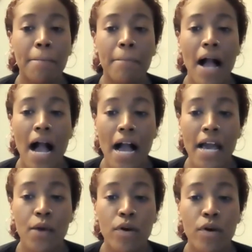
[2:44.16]

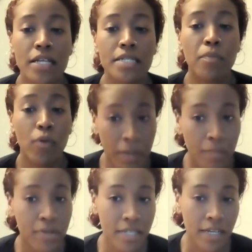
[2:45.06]
I was born in
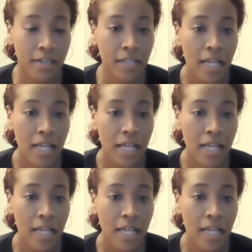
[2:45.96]
Brazil.